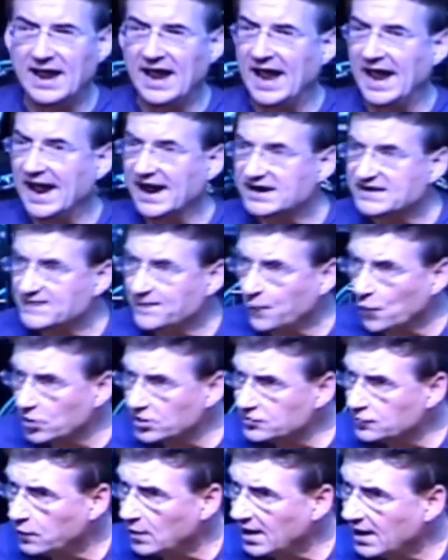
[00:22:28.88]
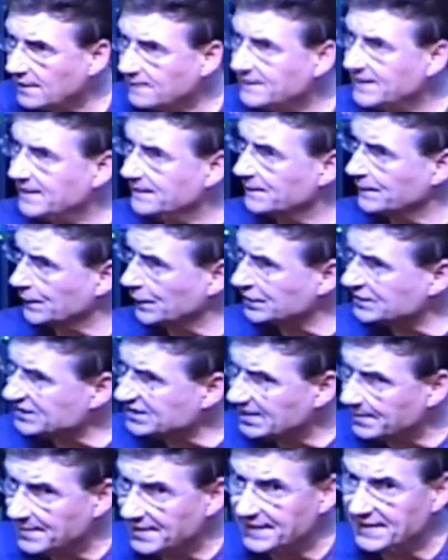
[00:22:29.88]
Acts 4:12, and 1
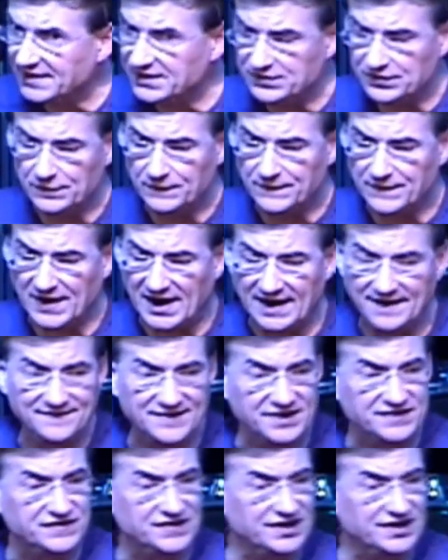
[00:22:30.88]
Timothy 2:5 that